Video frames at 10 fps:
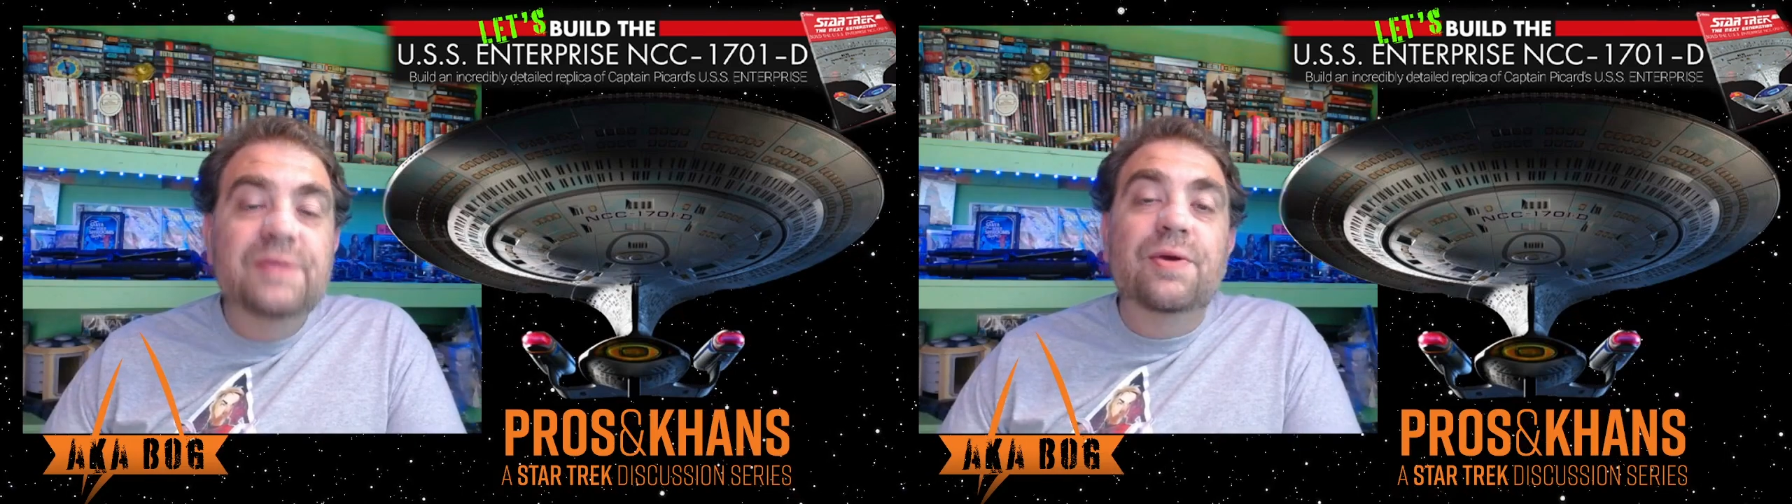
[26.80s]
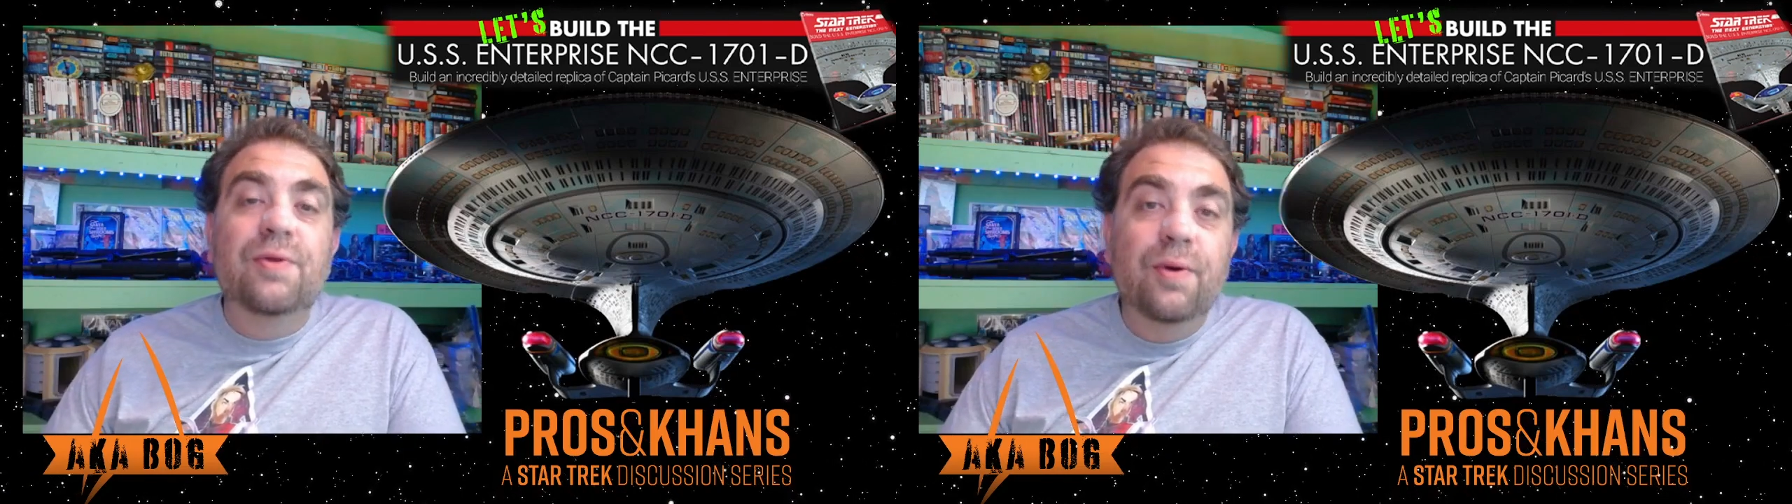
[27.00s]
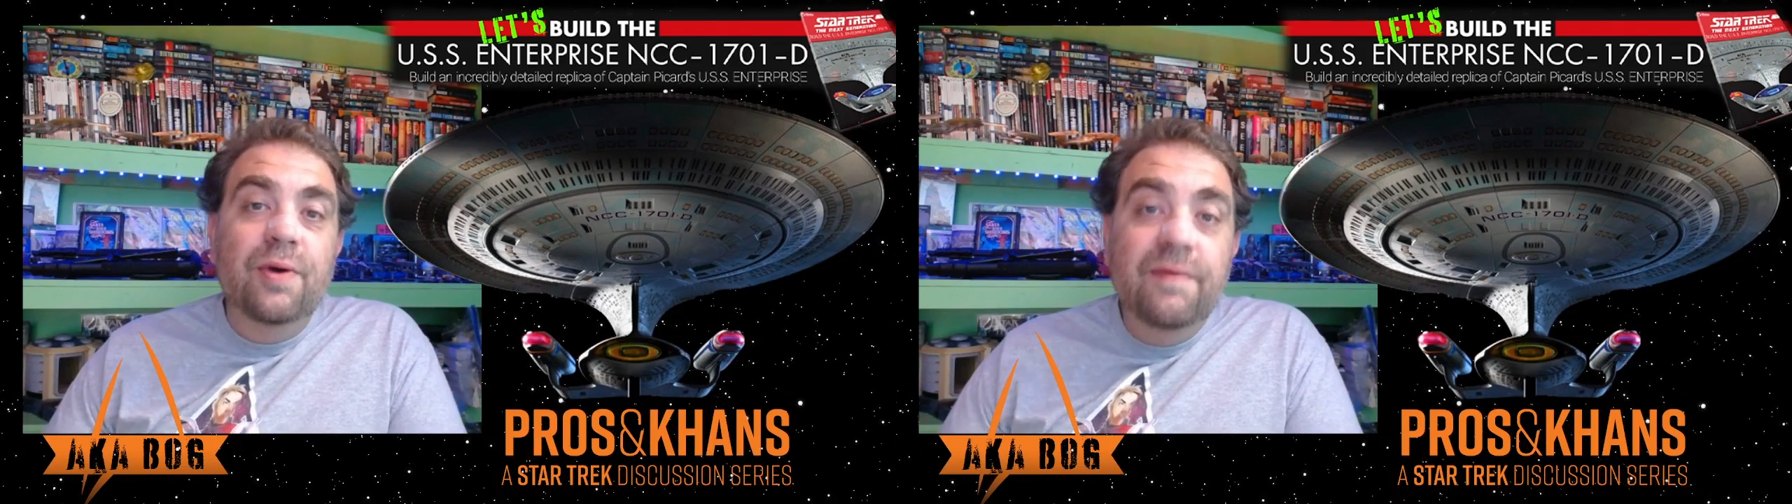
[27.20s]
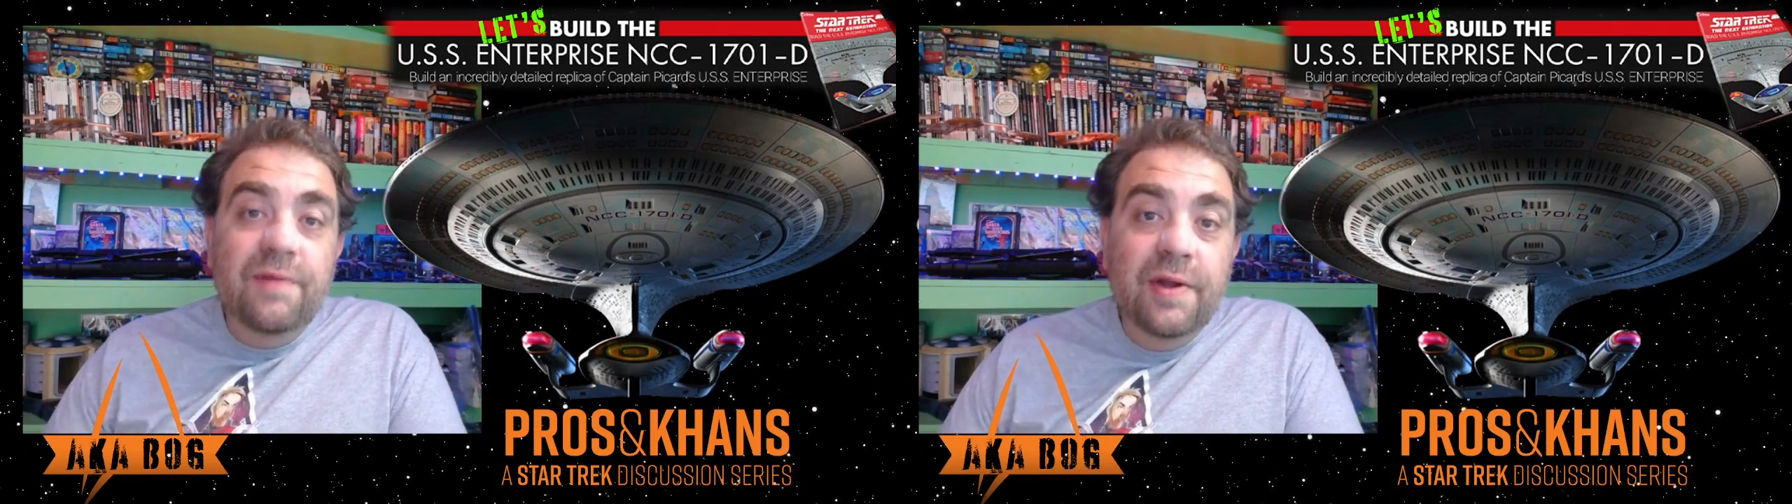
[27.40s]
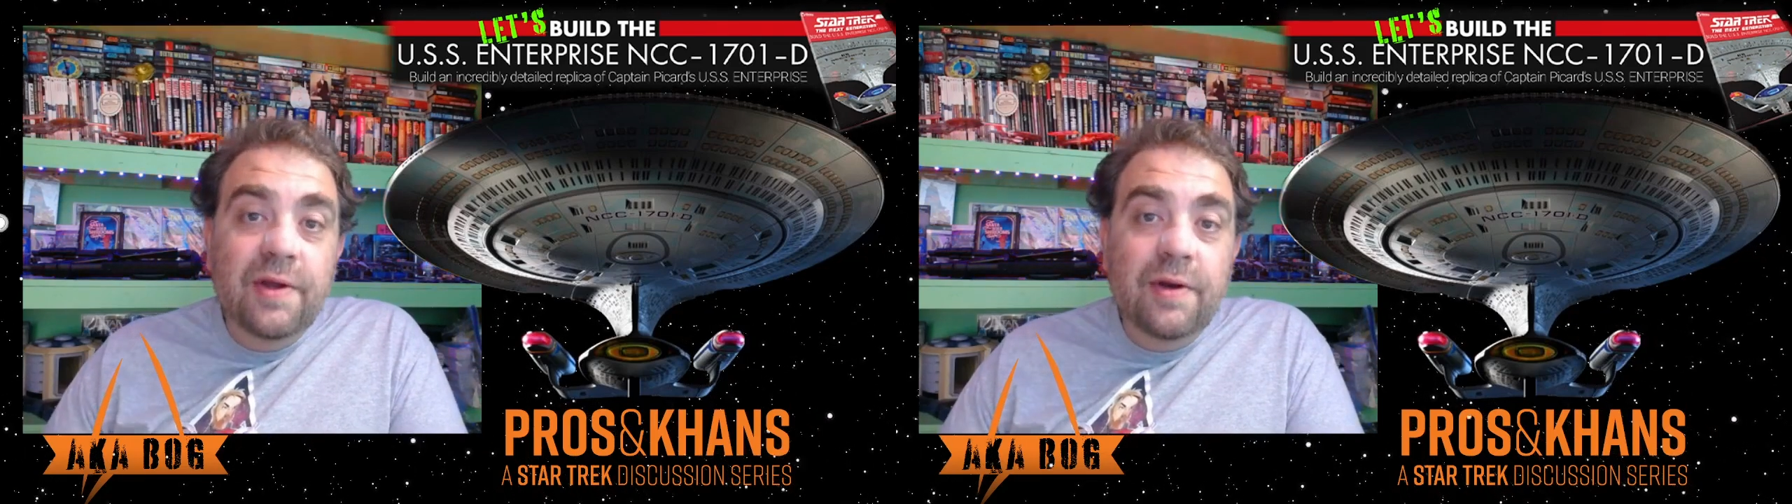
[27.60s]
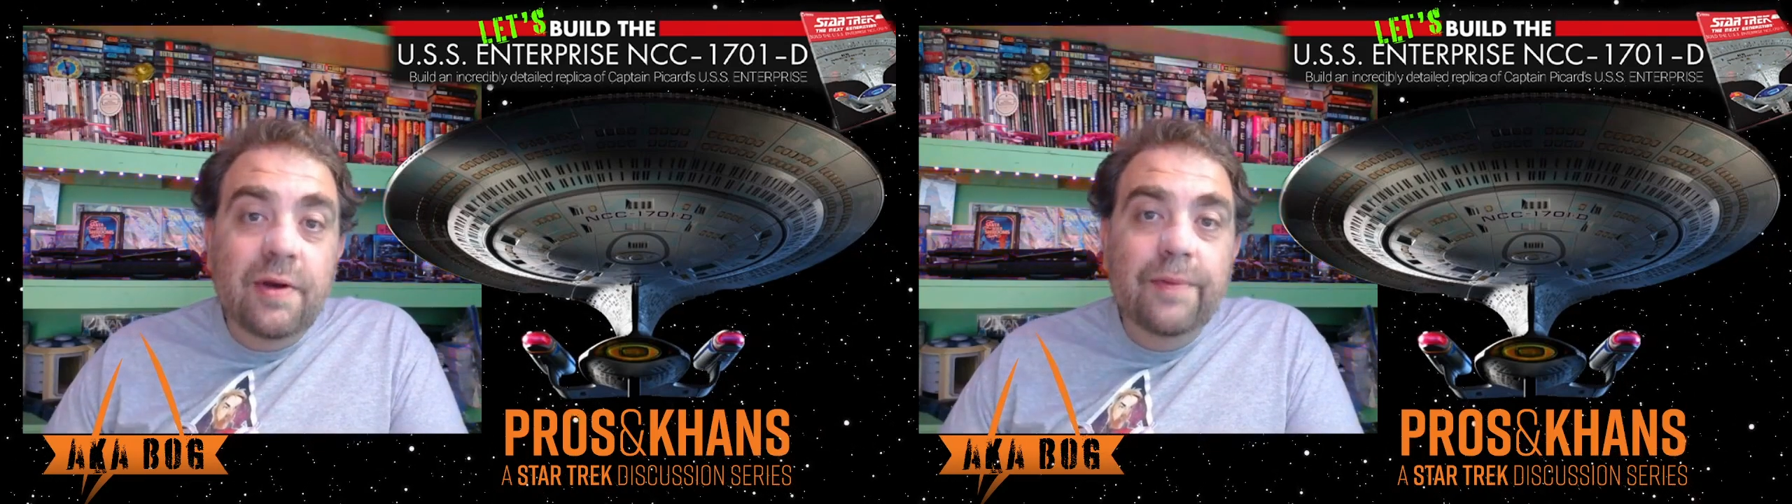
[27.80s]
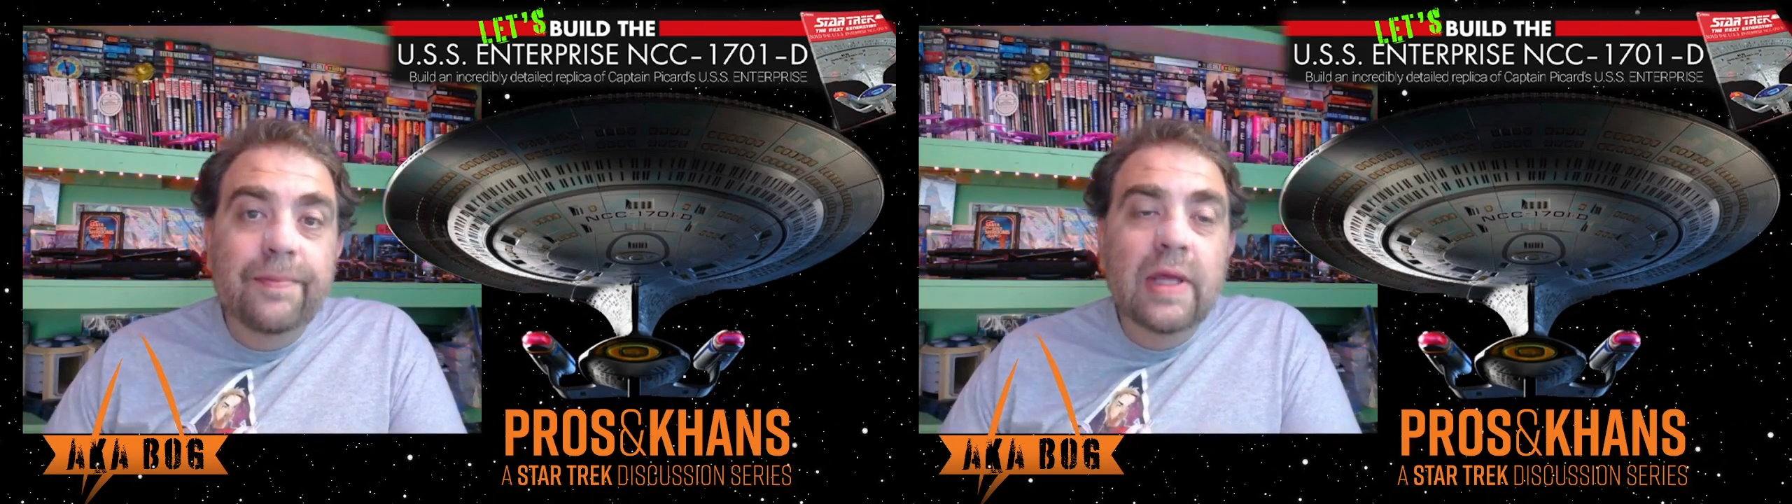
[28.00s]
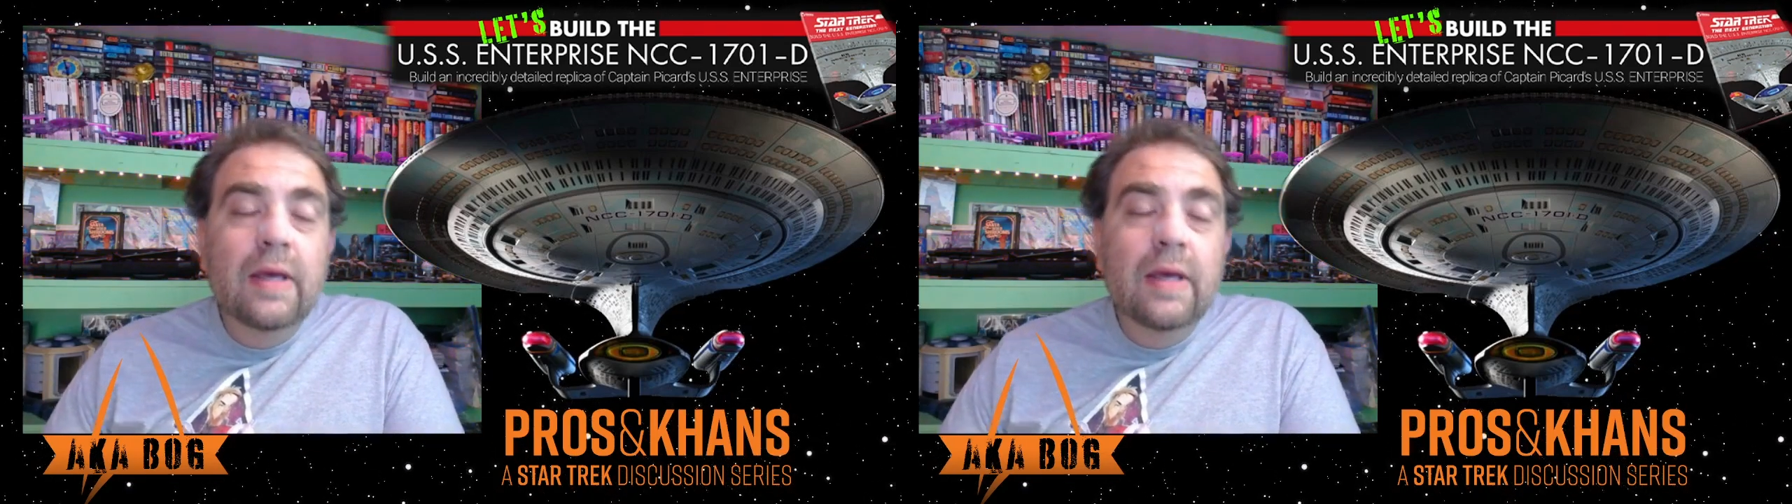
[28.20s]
of Glory if you didn't know.